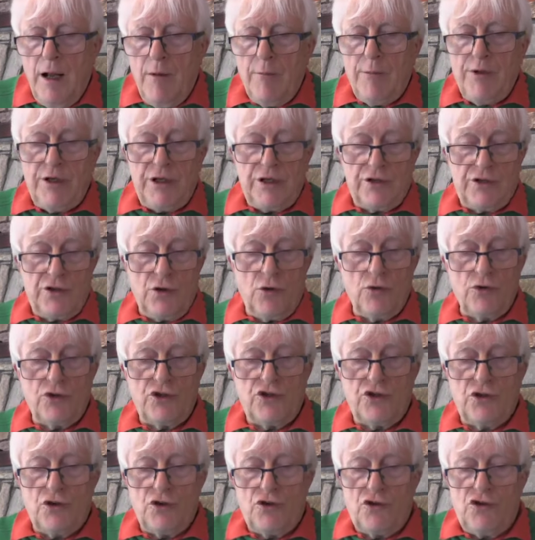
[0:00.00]
But it's
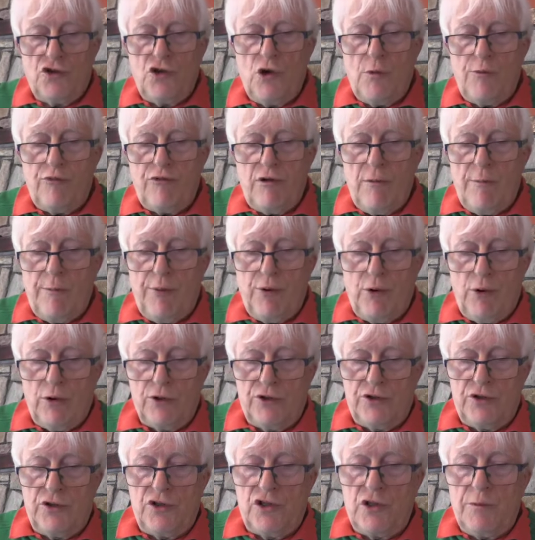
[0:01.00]
also super
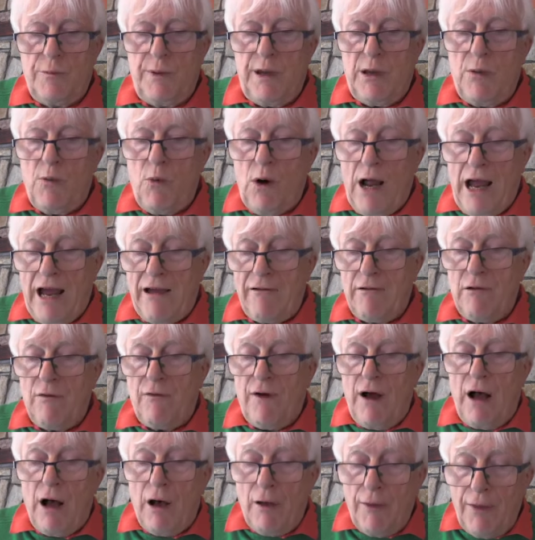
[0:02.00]
important to be aware
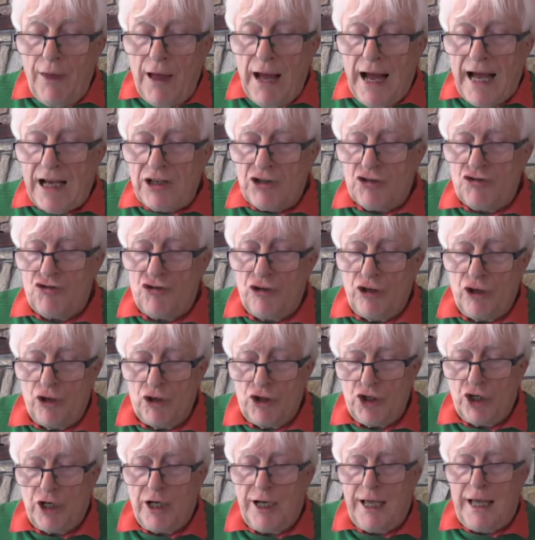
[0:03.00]
of other
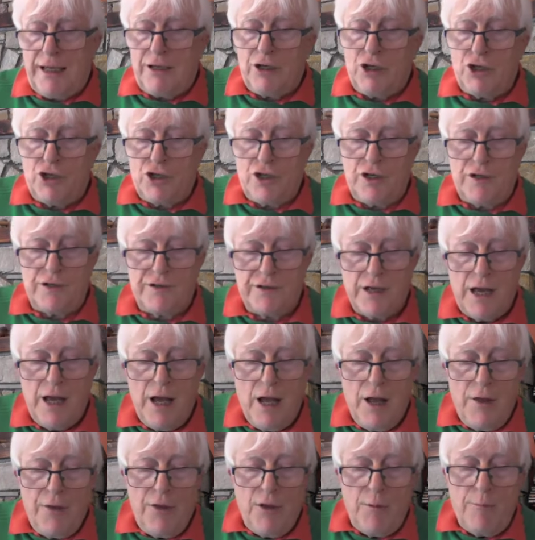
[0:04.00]
astrological energies
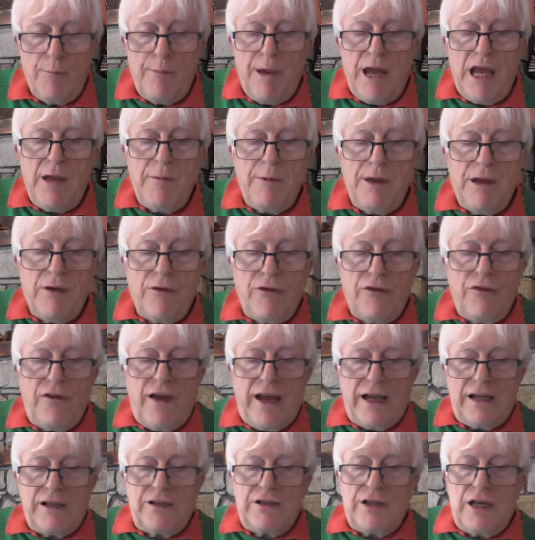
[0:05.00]
that may be
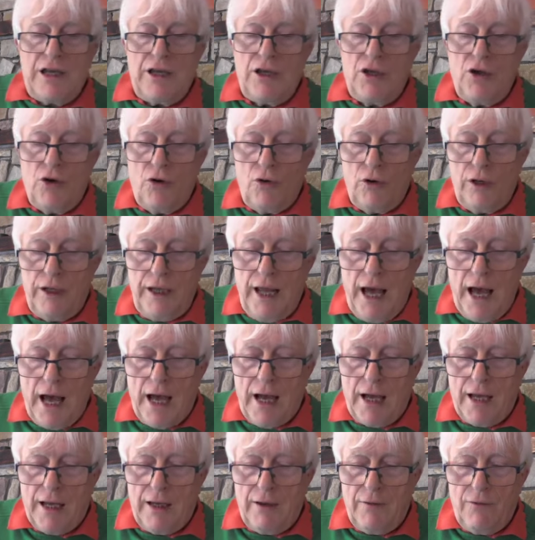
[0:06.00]
affecting your
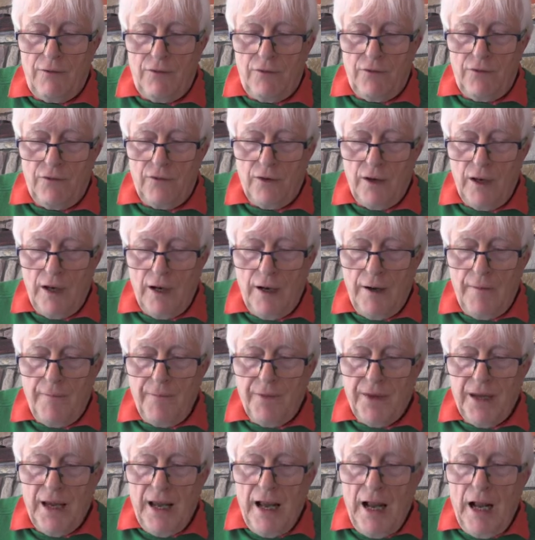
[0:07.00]
life,
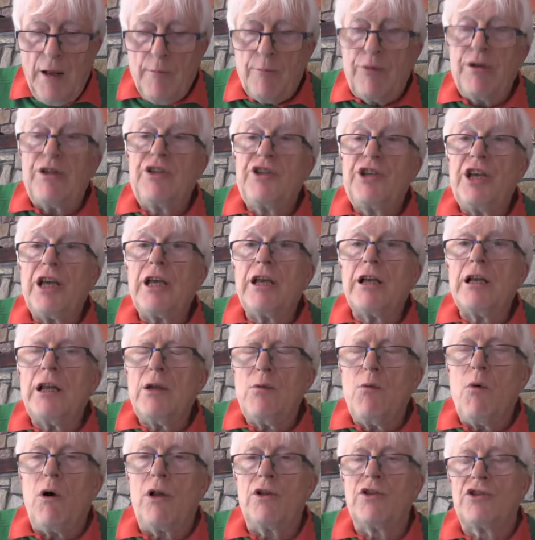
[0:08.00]

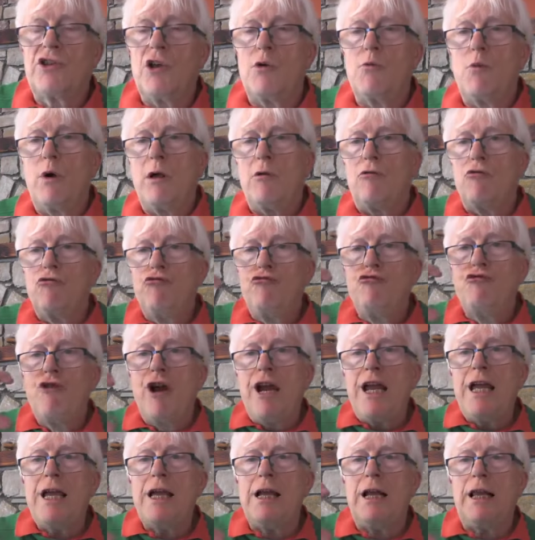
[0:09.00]
particularly ones that will
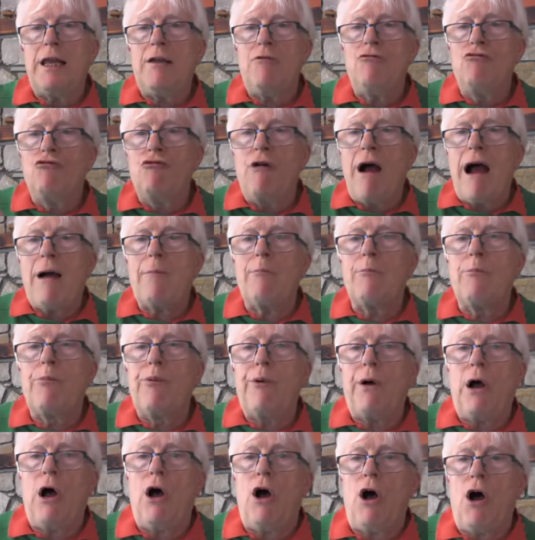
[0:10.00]
really ramp
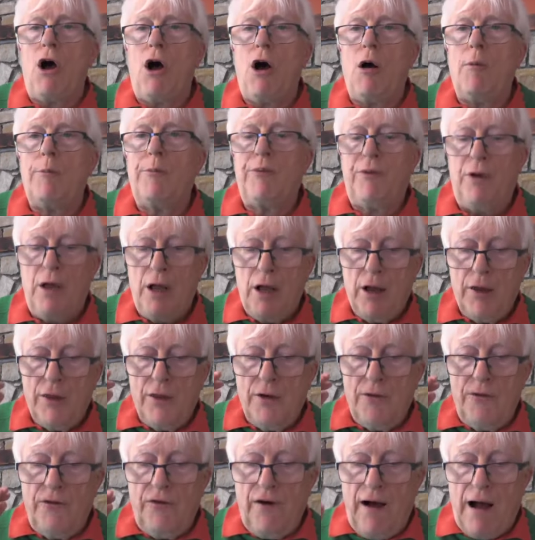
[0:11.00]
up
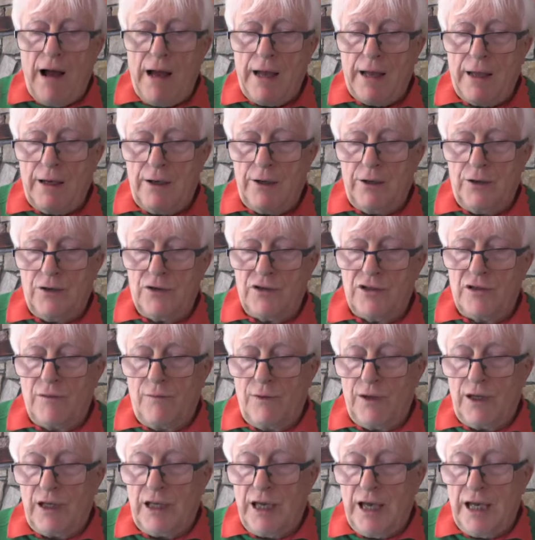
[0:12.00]
the violence
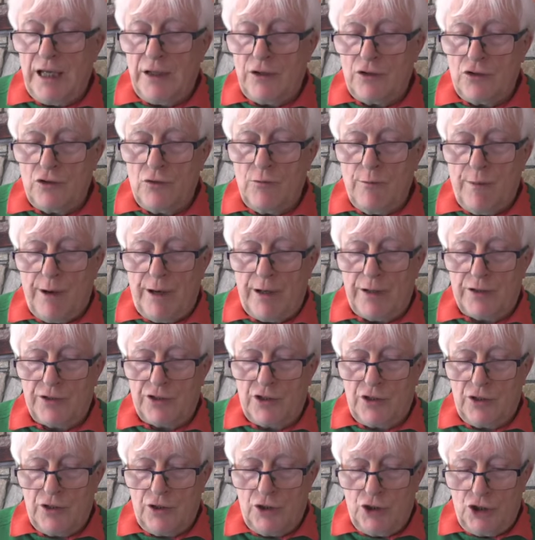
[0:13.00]
of the Ketu Mars
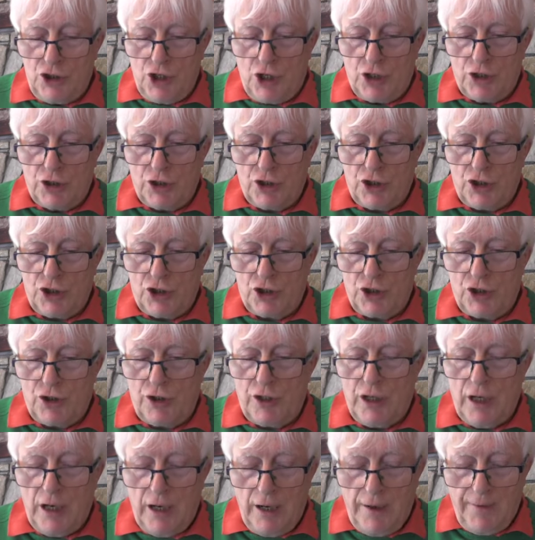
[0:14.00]

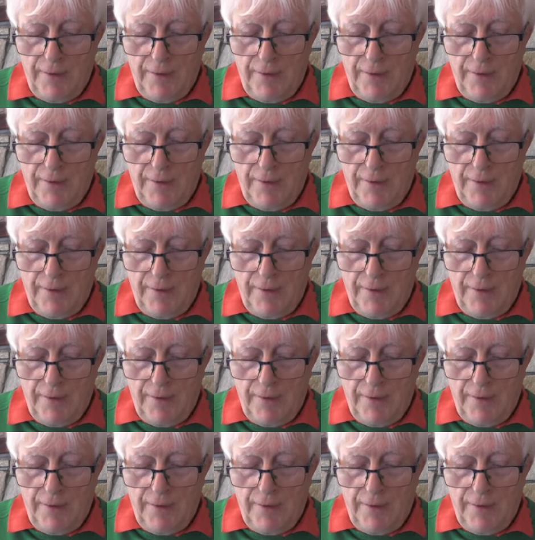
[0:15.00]
conjunction.